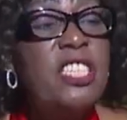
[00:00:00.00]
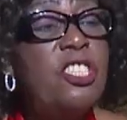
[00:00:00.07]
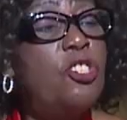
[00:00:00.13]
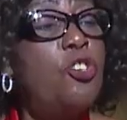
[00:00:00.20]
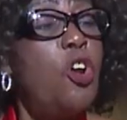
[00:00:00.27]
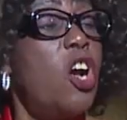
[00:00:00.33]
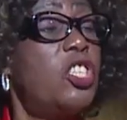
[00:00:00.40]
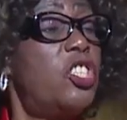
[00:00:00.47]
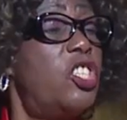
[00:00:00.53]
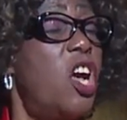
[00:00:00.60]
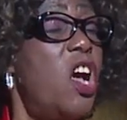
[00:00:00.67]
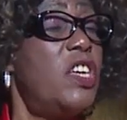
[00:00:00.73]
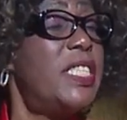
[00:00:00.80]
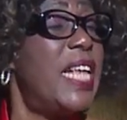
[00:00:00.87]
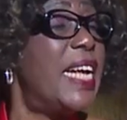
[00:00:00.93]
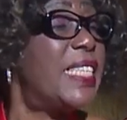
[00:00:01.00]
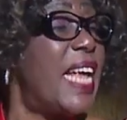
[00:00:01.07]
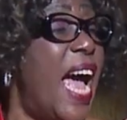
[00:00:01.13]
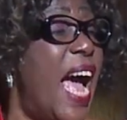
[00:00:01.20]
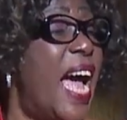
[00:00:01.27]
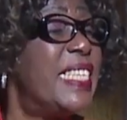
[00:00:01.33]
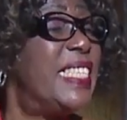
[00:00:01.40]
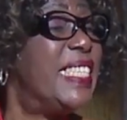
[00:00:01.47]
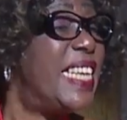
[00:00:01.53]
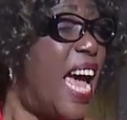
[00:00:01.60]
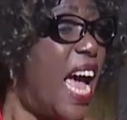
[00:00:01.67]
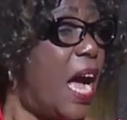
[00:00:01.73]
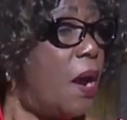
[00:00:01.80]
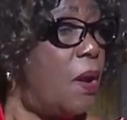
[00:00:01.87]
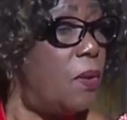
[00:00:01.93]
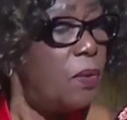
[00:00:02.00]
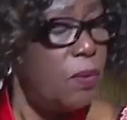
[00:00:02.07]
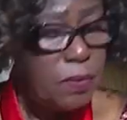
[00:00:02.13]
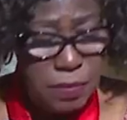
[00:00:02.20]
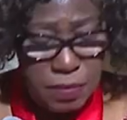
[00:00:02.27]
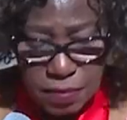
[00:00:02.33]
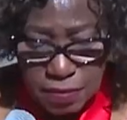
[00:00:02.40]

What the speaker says: The structures that are down,